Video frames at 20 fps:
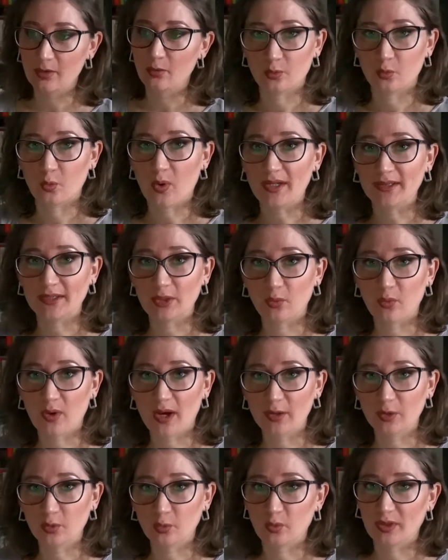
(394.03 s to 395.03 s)
while the
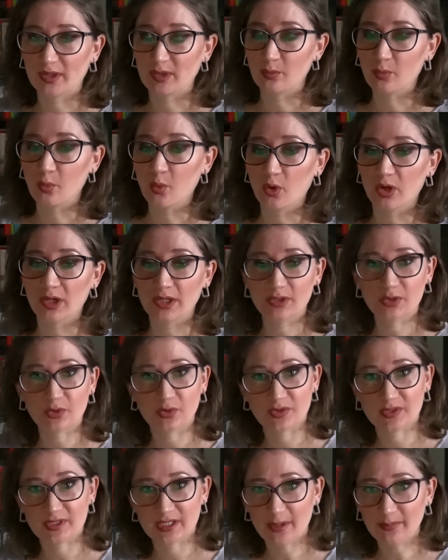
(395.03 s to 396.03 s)
one with more
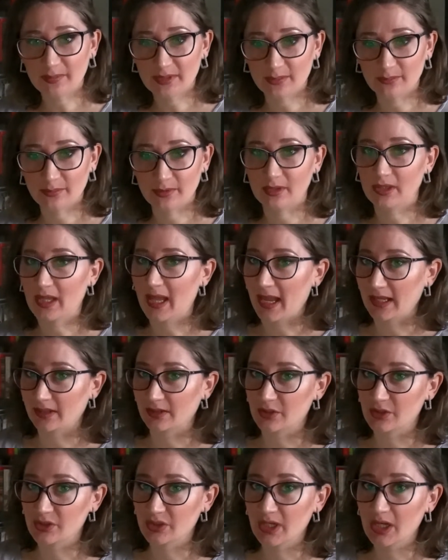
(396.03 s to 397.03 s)
susceptible
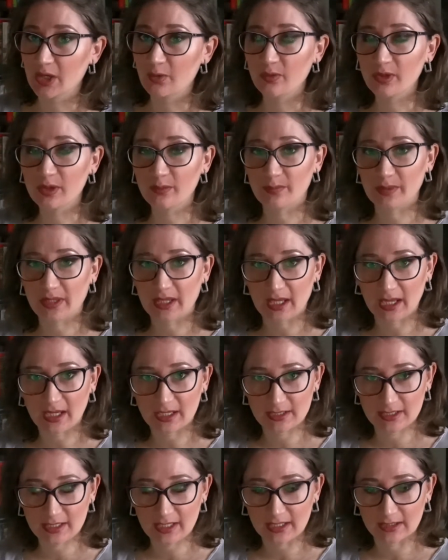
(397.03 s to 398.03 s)
energy will be a
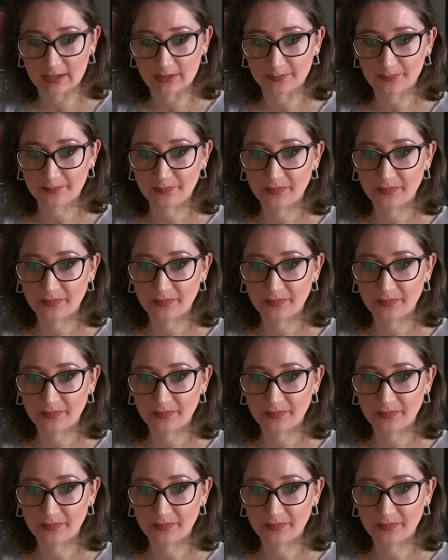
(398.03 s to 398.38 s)
yin.